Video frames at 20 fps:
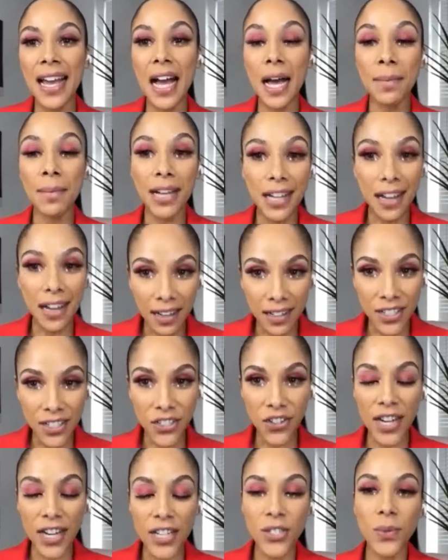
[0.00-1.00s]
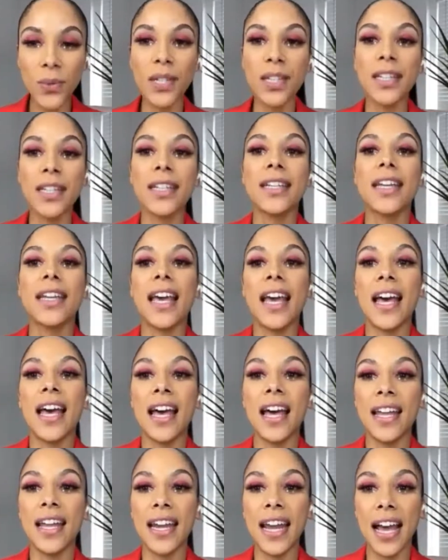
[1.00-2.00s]
I'm a college graduate,
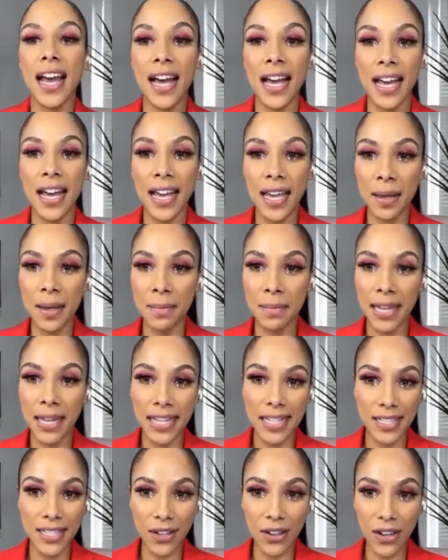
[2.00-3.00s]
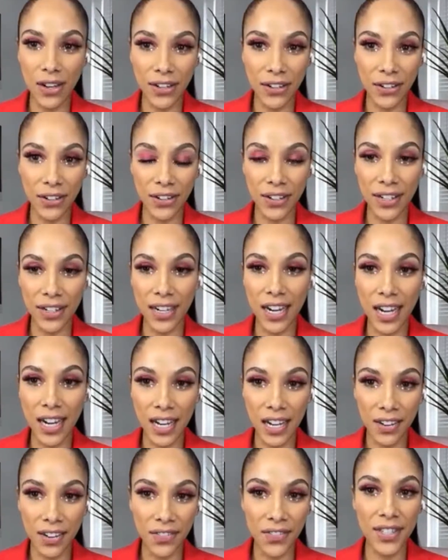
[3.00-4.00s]
and I am a daughter
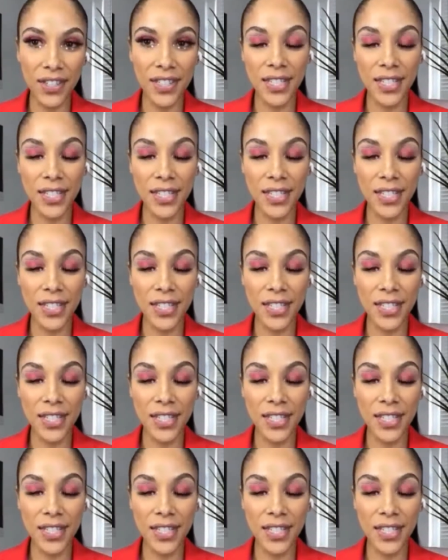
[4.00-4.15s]
of